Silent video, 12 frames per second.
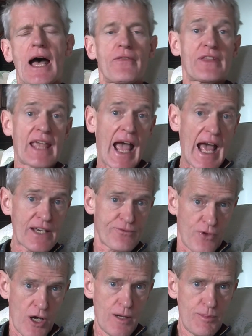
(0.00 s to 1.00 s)
The
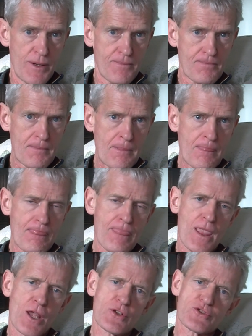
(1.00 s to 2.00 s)
adverb,
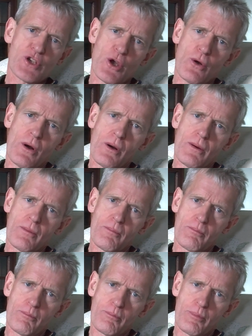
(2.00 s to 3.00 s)
so
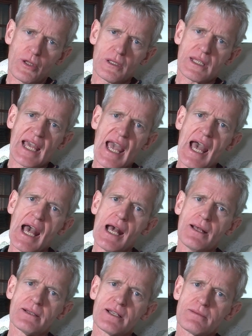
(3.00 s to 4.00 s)
pulcher,
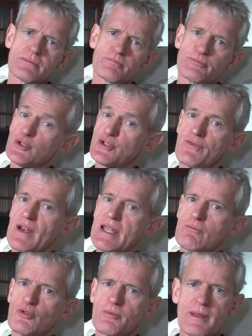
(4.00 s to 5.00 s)
beautifully,
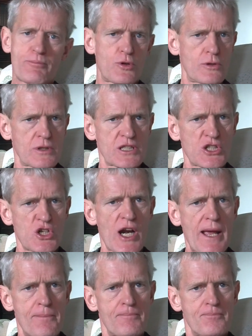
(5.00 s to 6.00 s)
would be pulchre.
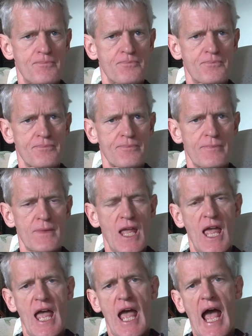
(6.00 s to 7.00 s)

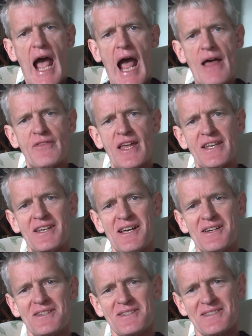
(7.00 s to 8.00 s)
And then
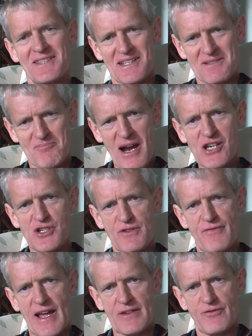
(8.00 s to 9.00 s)
the
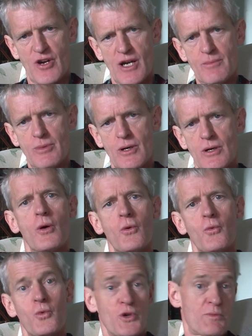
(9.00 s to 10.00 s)
comparative adverb
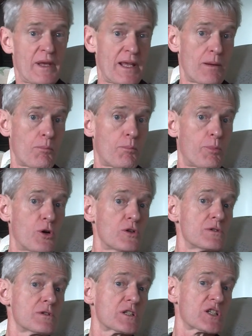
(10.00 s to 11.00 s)
would be
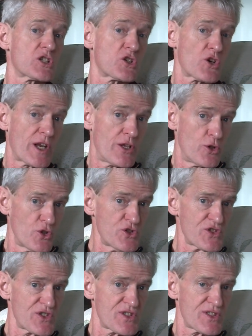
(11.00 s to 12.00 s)

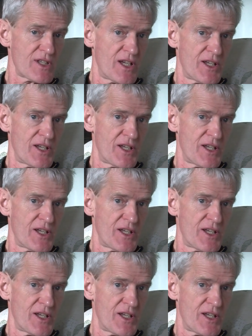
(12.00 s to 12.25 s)
pulchrius.